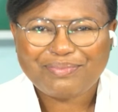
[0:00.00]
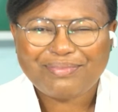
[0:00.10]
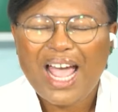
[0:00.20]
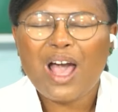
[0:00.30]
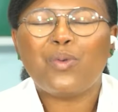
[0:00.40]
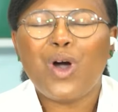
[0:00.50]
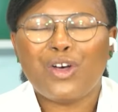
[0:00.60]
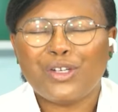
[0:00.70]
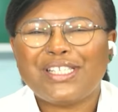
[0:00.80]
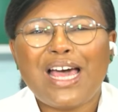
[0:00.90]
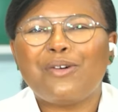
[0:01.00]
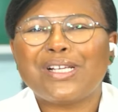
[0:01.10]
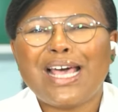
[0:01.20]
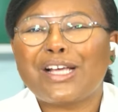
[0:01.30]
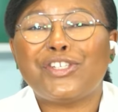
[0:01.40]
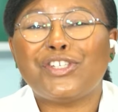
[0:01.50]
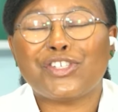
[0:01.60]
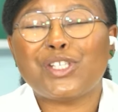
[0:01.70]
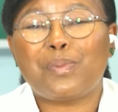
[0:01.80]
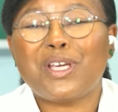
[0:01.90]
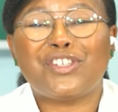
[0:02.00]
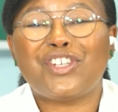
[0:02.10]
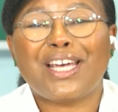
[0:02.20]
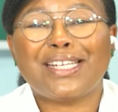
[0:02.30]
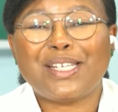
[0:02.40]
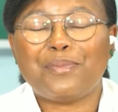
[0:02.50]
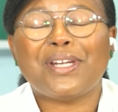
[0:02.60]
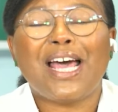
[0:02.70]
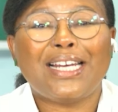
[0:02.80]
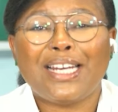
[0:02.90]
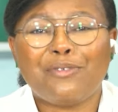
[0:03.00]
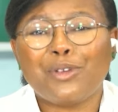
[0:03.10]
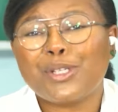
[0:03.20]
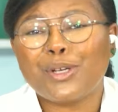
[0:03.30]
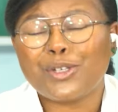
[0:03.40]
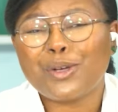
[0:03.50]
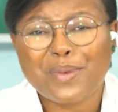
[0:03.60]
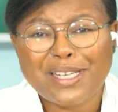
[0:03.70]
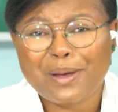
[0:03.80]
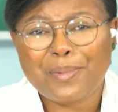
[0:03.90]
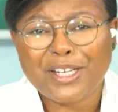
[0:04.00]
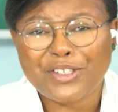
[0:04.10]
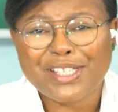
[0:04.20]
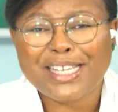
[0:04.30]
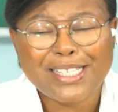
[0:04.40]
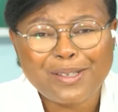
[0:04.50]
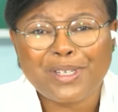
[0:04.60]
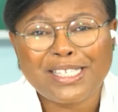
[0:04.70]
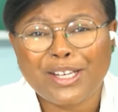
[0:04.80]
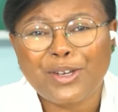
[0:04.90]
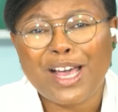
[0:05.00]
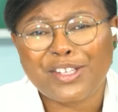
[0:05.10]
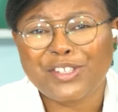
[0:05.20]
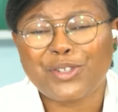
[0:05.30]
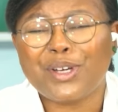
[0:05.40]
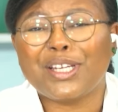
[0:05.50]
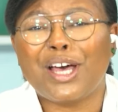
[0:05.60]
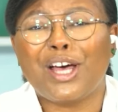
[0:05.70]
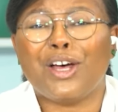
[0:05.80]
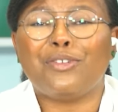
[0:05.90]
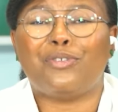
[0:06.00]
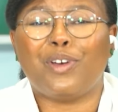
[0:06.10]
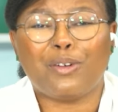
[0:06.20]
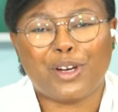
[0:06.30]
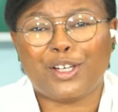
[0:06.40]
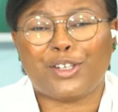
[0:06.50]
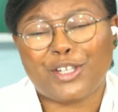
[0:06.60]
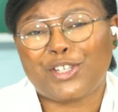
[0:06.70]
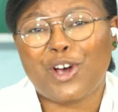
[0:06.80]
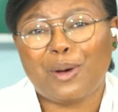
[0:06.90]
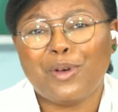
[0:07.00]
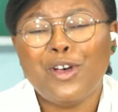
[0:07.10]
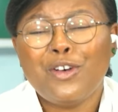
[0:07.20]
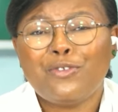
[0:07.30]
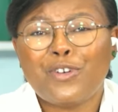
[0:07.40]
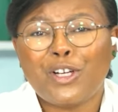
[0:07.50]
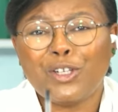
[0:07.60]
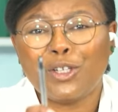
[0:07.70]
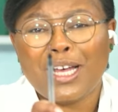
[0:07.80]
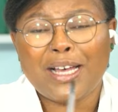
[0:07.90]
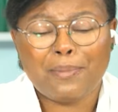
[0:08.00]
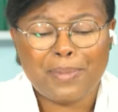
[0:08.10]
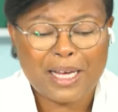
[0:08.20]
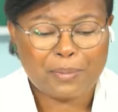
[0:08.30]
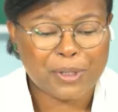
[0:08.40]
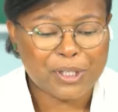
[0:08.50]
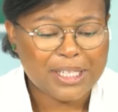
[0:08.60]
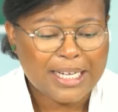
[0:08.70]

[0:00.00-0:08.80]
I won't. I was actually just being shady, but I love your social media pages, and Zimkita, you're actually doing a very good job. Follow Blackpool.